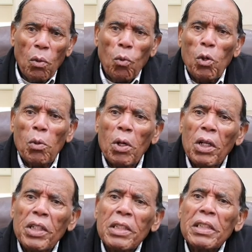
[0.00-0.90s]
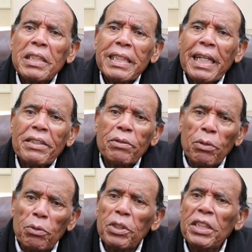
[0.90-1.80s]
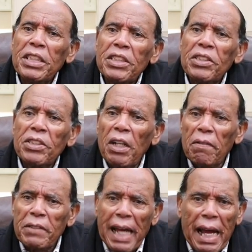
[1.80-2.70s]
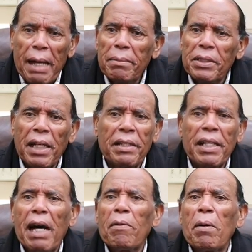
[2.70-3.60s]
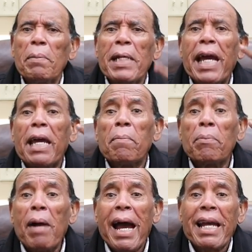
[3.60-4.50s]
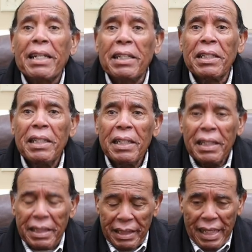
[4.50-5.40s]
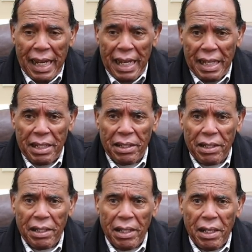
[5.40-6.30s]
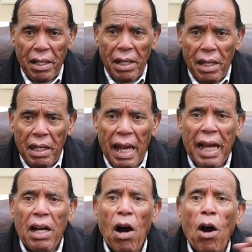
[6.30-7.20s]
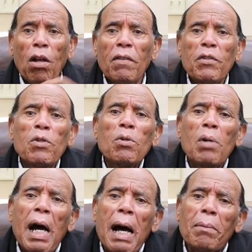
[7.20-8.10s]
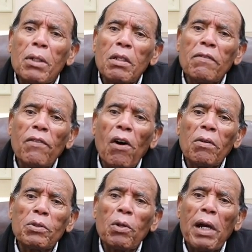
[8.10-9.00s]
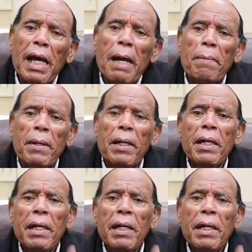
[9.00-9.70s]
We will get through these tough times and there will be a brighter day. Like all of you, I'm looking forward to a happy